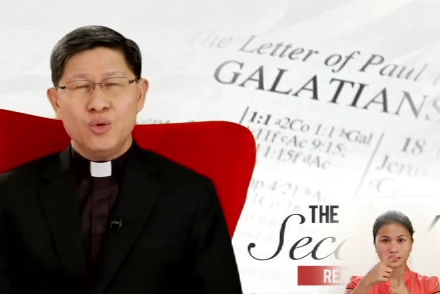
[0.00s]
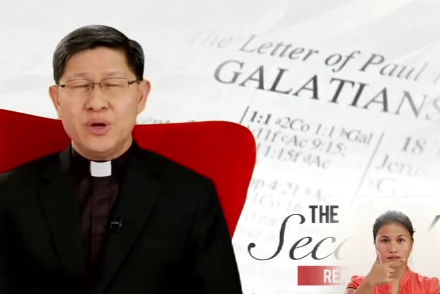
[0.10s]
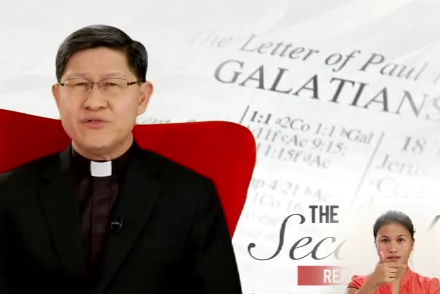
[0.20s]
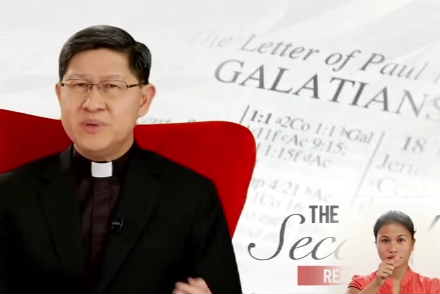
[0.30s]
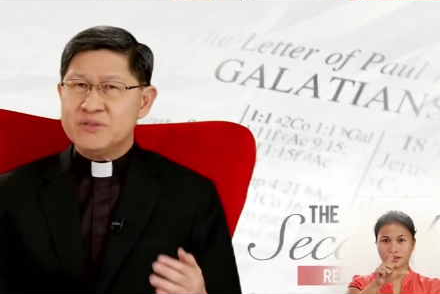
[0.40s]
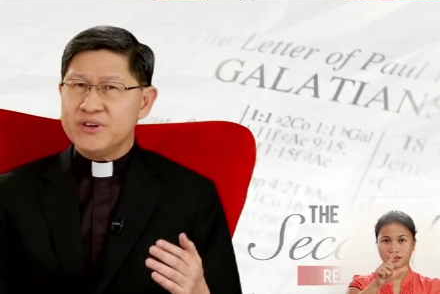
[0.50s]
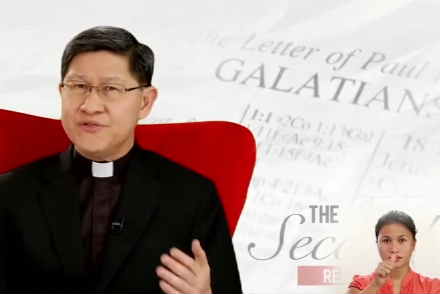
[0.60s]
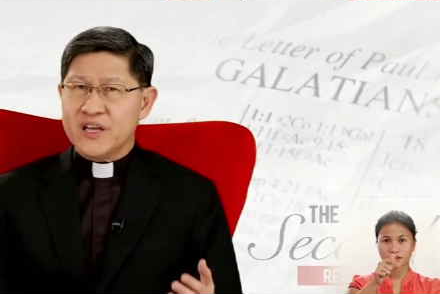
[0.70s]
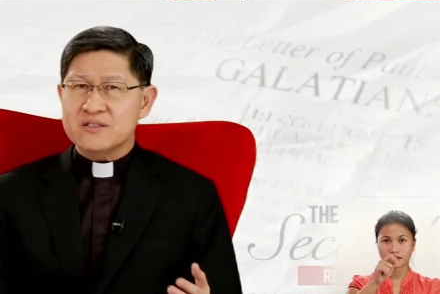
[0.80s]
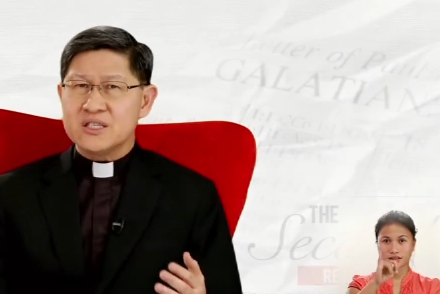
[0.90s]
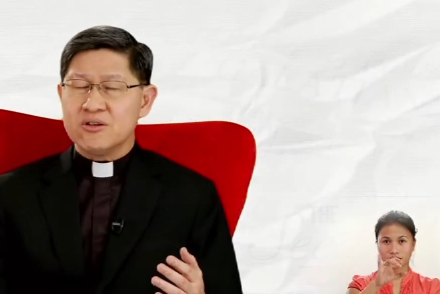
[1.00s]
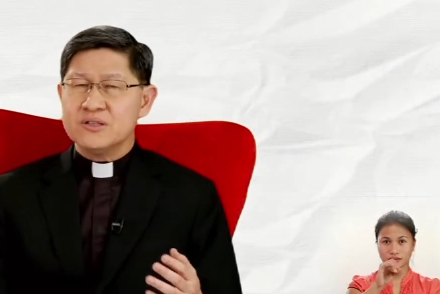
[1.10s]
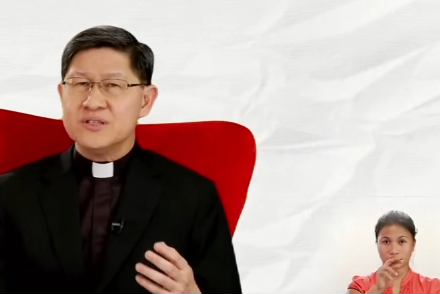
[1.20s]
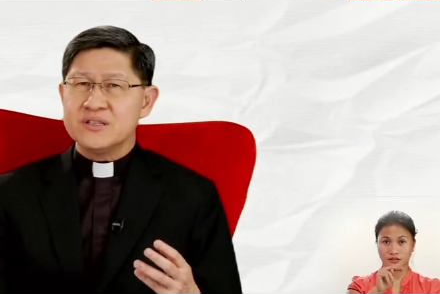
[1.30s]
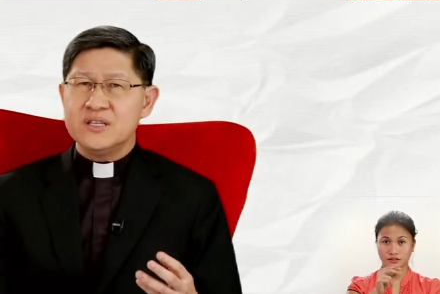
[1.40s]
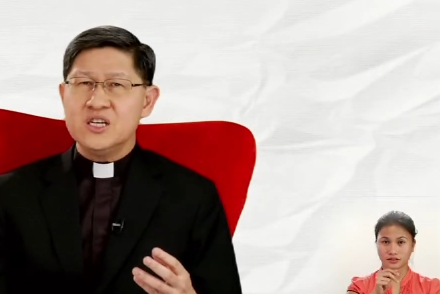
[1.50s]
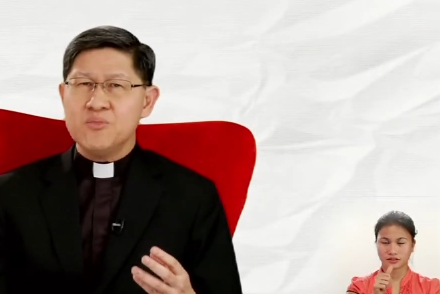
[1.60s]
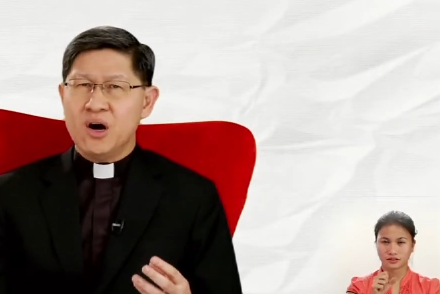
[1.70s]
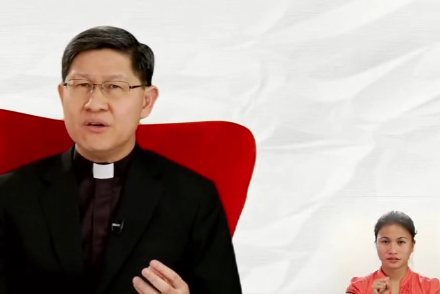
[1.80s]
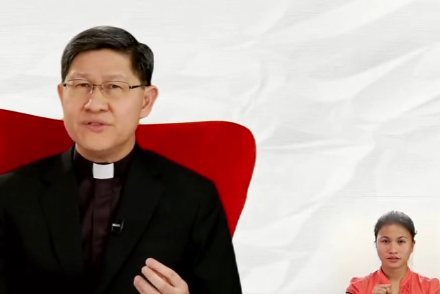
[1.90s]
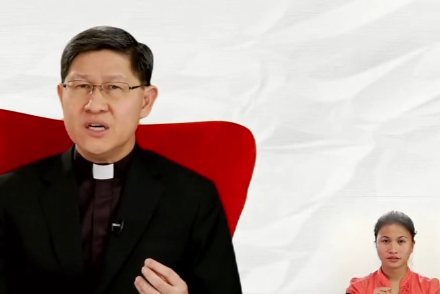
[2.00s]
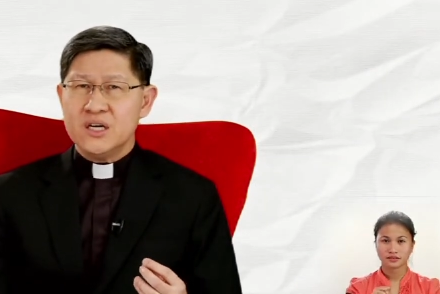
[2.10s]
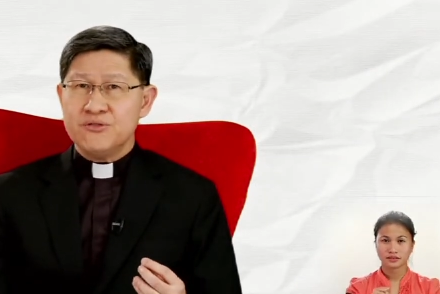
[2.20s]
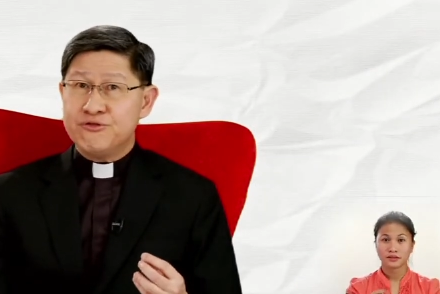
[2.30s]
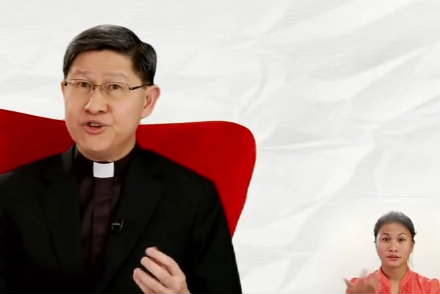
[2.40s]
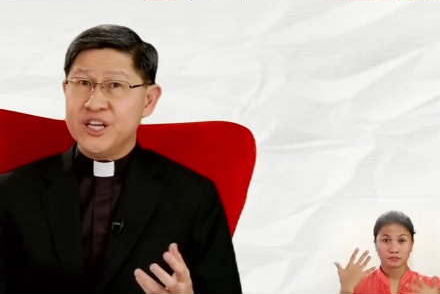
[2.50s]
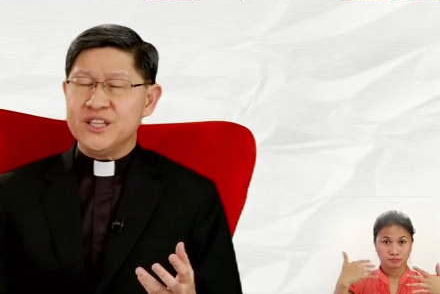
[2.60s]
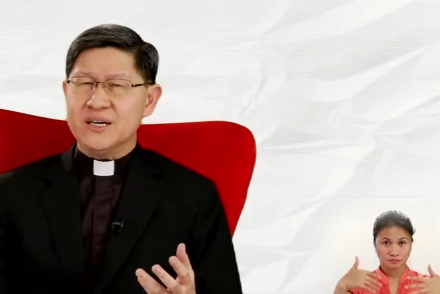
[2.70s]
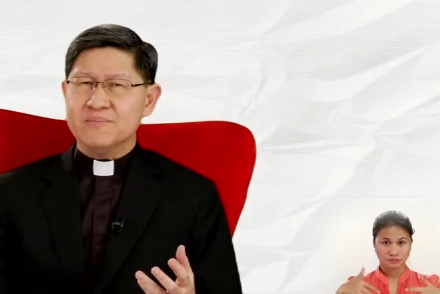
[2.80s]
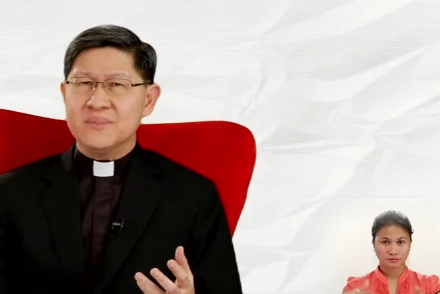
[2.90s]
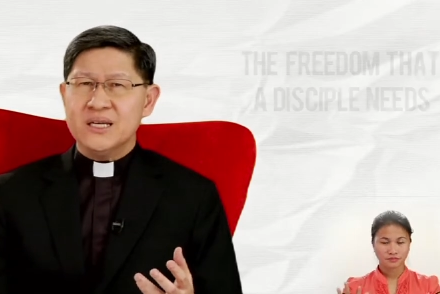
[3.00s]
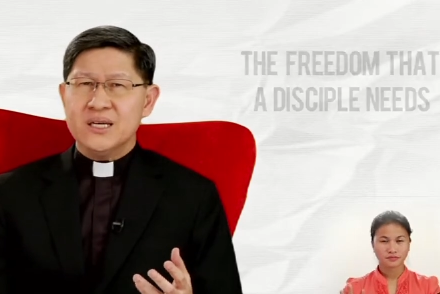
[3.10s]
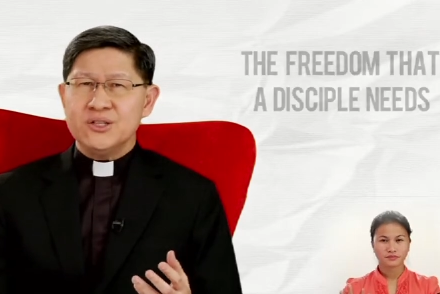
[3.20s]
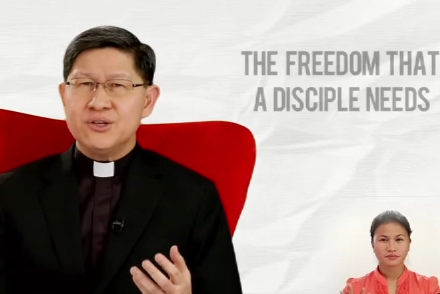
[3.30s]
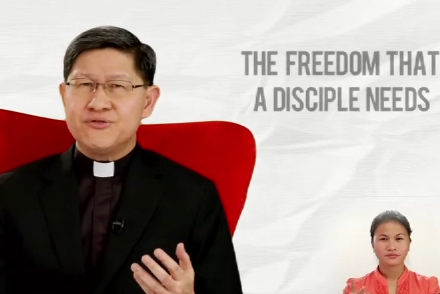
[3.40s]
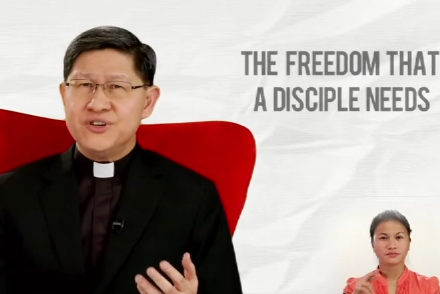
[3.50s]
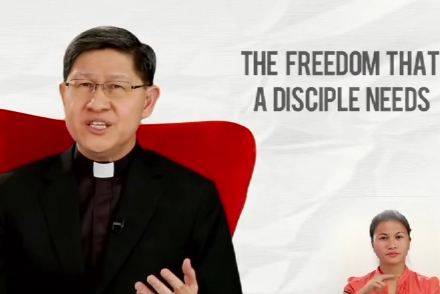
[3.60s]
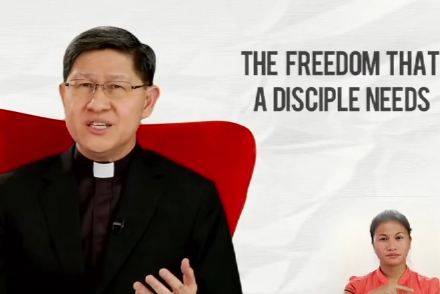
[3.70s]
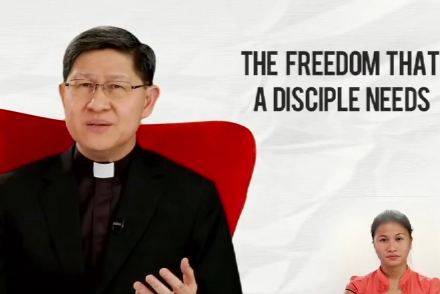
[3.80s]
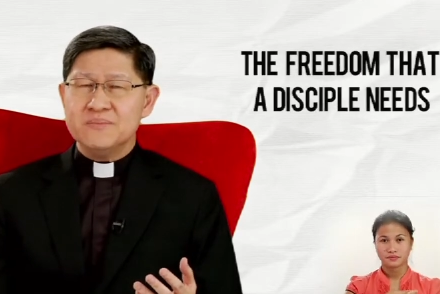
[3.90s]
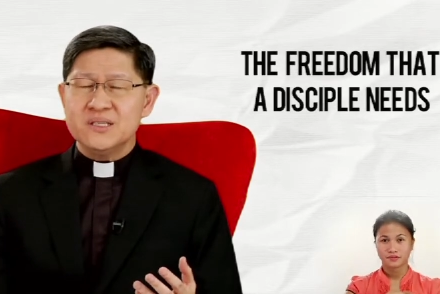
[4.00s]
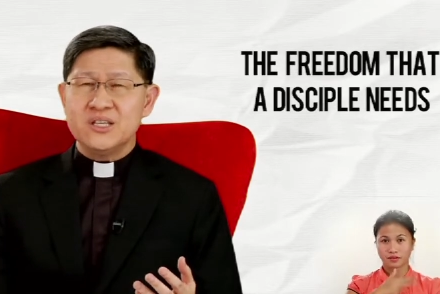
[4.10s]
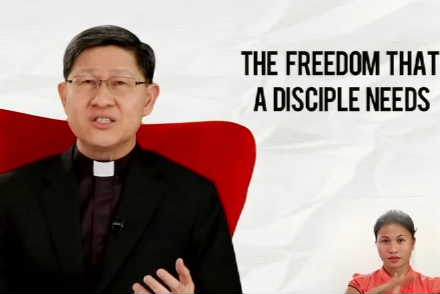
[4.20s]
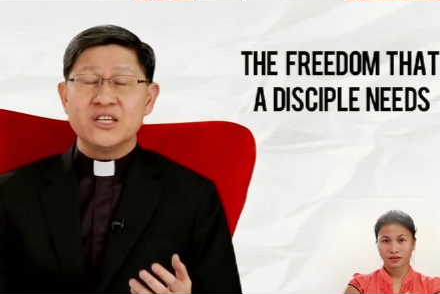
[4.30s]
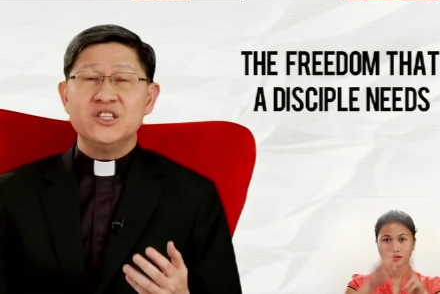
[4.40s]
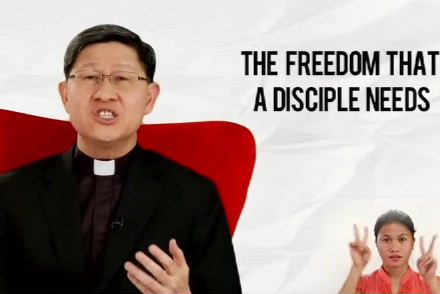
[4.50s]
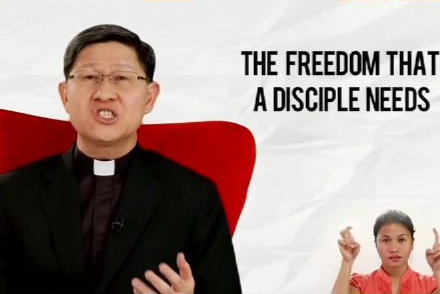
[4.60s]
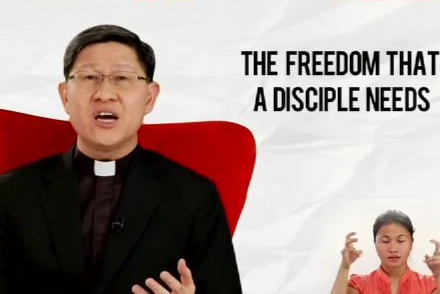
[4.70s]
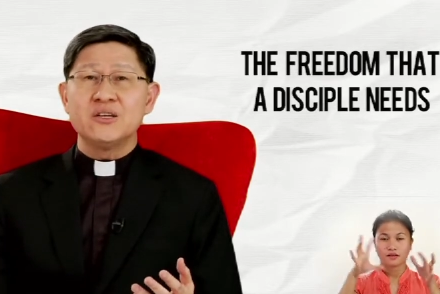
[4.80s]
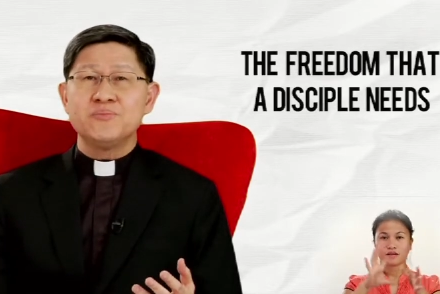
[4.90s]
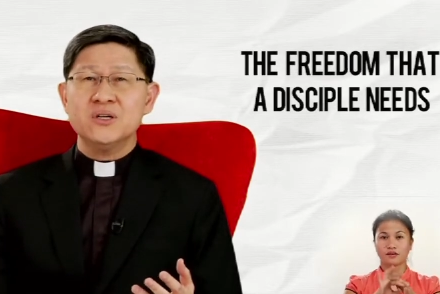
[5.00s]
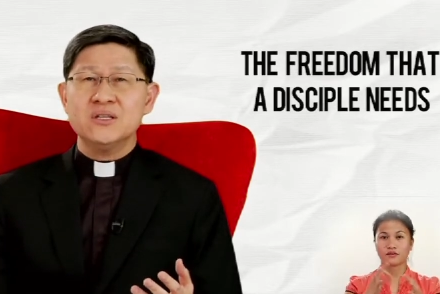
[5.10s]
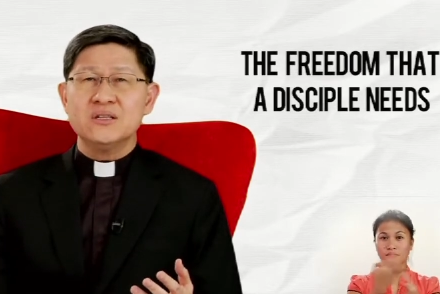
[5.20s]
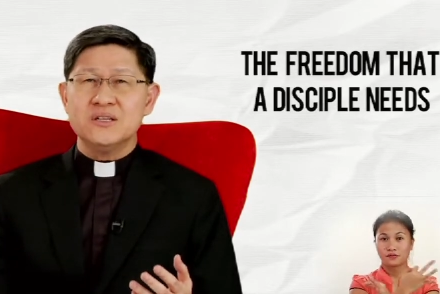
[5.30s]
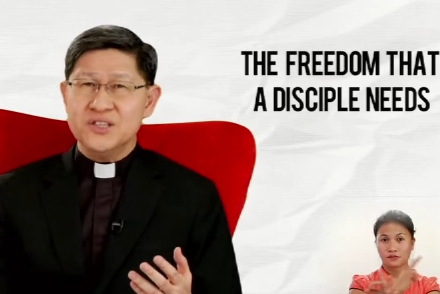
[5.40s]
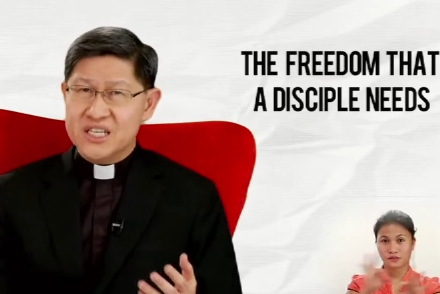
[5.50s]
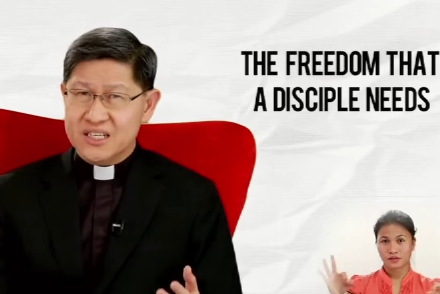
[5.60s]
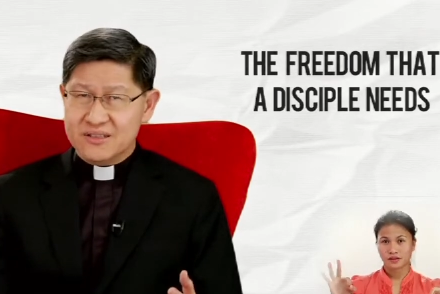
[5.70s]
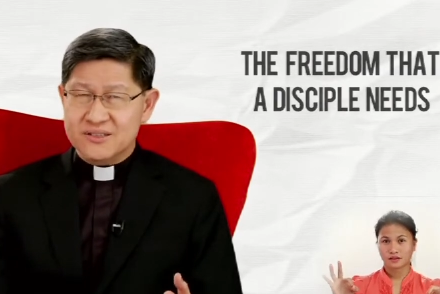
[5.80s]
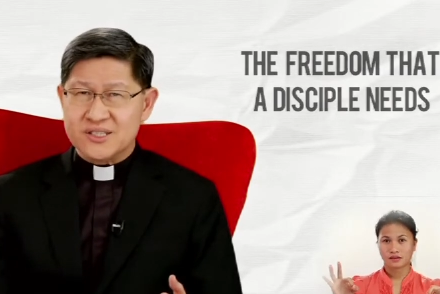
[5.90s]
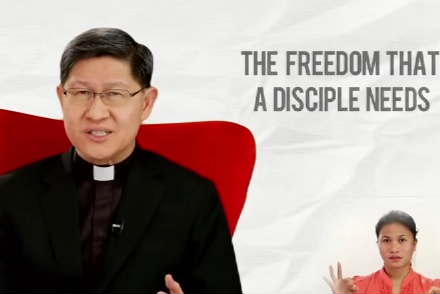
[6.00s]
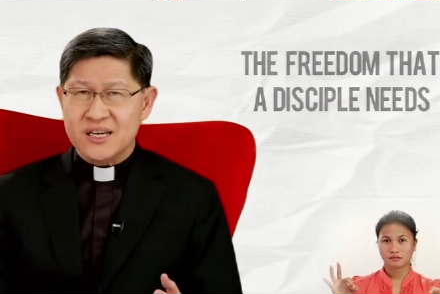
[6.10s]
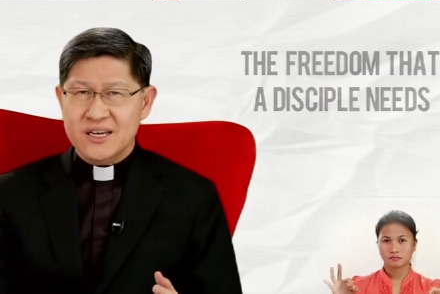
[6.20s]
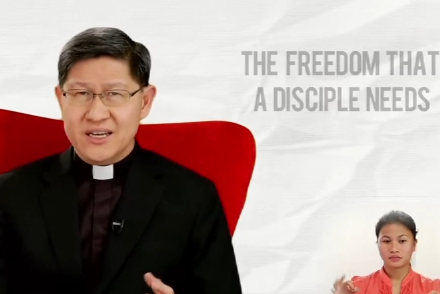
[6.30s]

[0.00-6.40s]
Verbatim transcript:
Speaker 1: We have been reflecting on the theme of freedom, the freedom that a disciple needs.